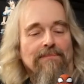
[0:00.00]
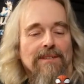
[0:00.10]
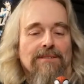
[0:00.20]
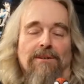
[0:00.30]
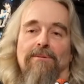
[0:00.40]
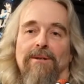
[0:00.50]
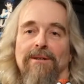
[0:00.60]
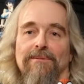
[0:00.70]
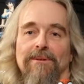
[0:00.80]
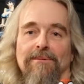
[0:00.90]

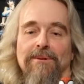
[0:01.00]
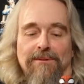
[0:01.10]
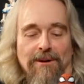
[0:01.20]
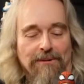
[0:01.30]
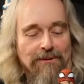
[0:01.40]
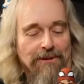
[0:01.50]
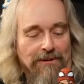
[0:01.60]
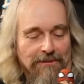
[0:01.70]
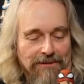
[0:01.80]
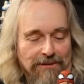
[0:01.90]
So we'll throw it on there
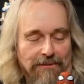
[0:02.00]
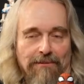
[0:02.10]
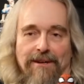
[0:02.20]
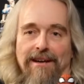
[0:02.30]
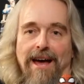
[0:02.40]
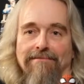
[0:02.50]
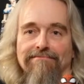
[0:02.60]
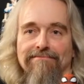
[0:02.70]
and we'll see what we got.